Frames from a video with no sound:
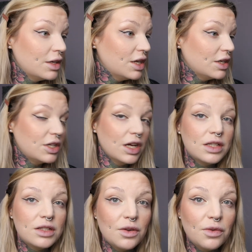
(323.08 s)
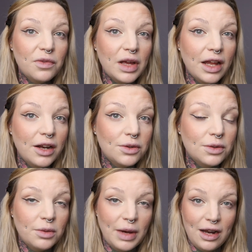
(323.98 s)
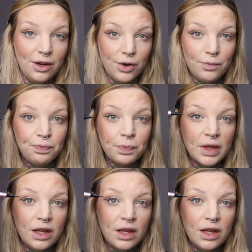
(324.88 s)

to just fill in all the way along.